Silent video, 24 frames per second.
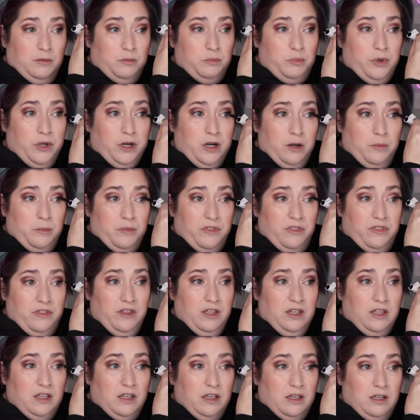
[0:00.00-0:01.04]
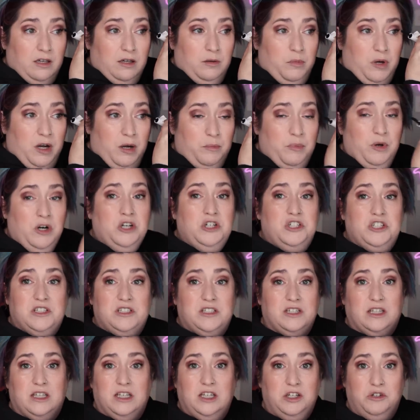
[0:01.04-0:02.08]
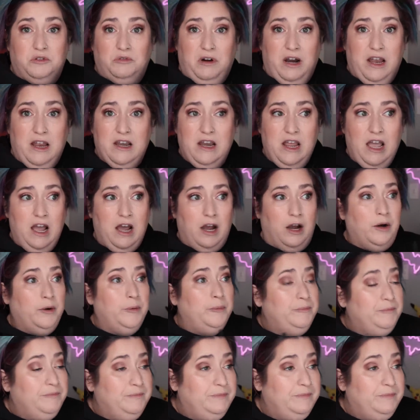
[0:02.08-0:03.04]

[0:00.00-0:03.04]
but I'm thinking about purchasing it right now.